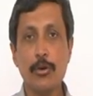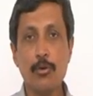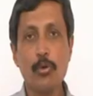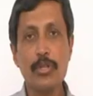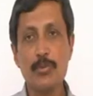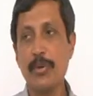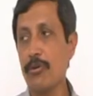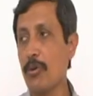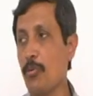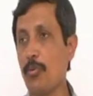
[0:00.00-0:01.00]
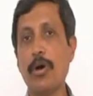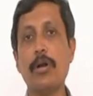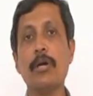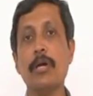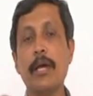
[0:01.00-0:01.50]
note this particular word,
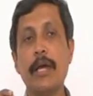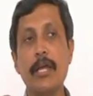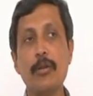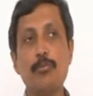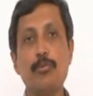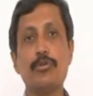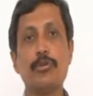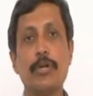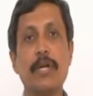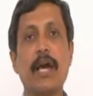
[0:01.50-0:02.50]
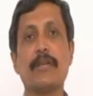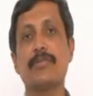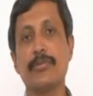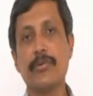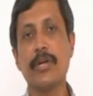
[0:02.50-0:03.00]
input tax
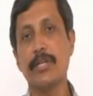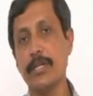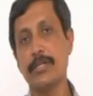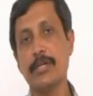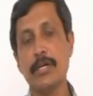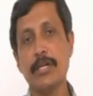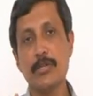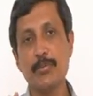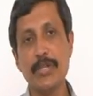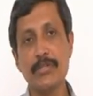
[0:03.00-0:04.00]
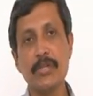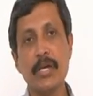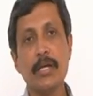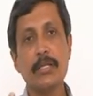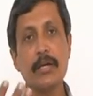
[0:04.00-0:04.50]
credit. It means
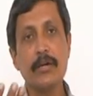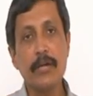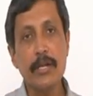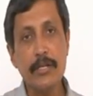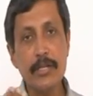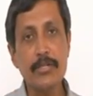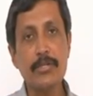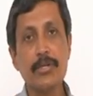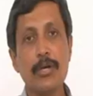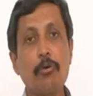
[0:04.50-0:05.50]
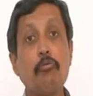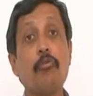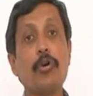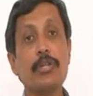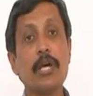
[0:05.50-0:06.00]
the credit
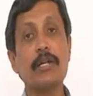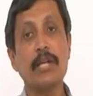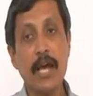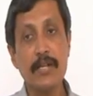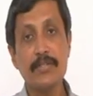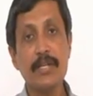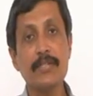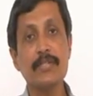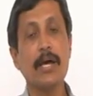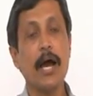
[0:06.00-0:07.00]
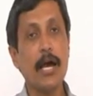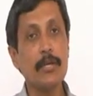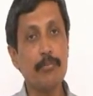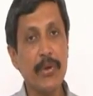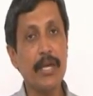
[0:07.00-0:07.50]
for the taxes I
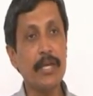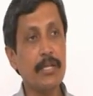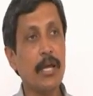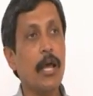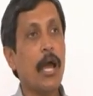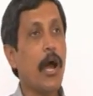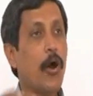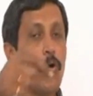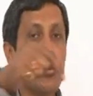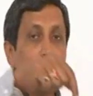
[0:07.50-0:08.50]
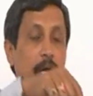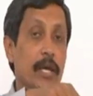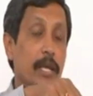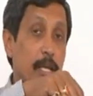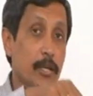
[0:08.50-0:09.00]
paid on
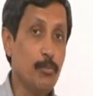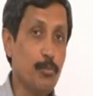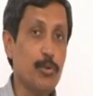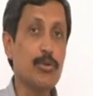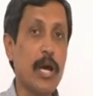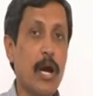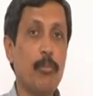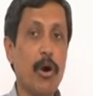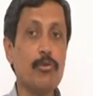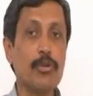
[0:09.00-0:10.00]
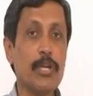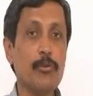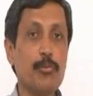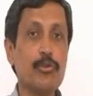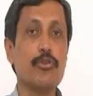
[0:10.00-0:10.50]
the input amount,
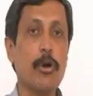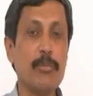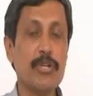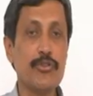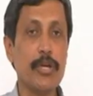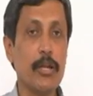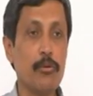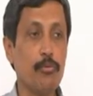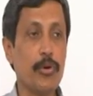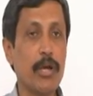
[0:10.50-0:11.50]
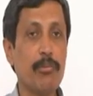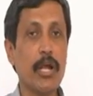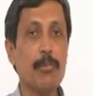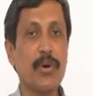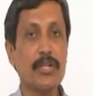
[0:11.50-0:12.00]
input raw material whenever
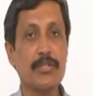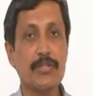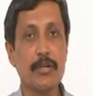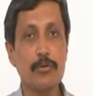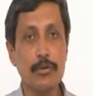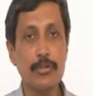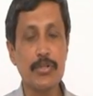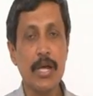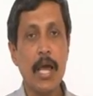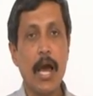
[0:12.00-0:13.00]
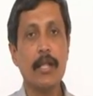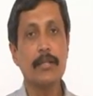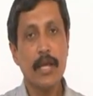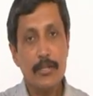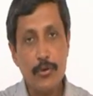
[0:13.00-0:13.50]
I purchase the goods, and
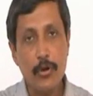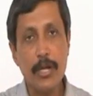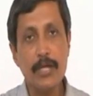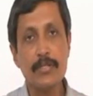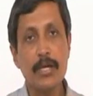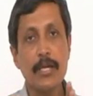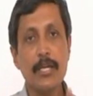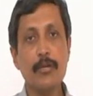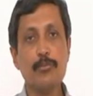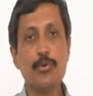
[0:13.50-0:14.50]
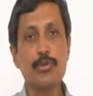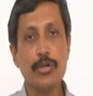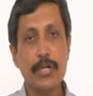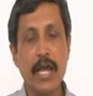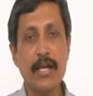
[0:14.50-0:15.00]
that is called as input
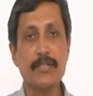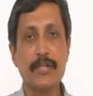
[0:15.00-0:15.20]
tax